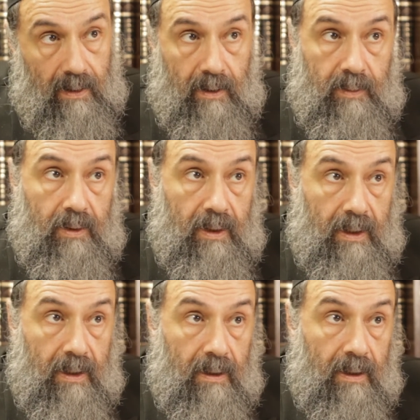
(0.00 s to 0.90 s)

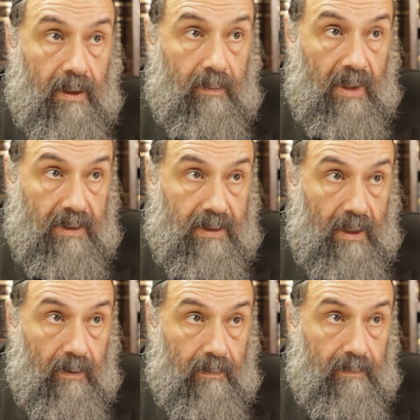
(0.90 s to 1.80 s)
community in
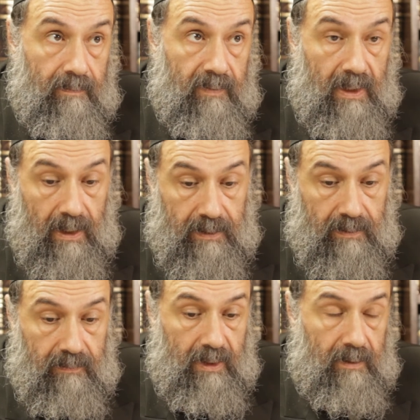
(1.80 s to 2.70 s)
Moscow,
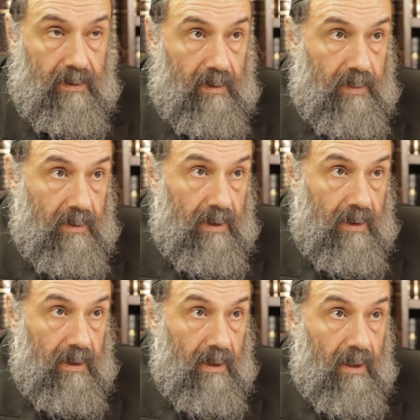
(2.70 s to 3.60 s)
underground
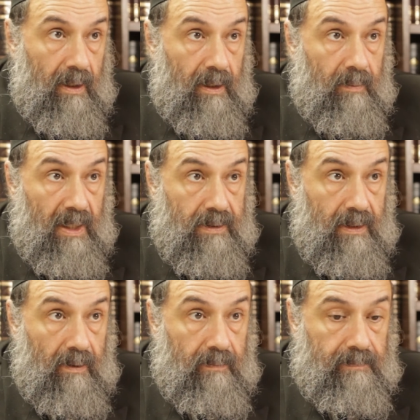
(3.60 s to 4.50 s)
community in
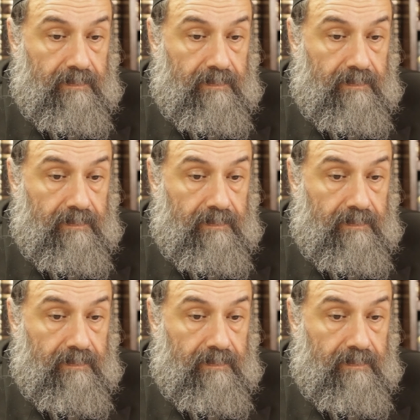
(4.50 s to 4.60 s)
Moscow.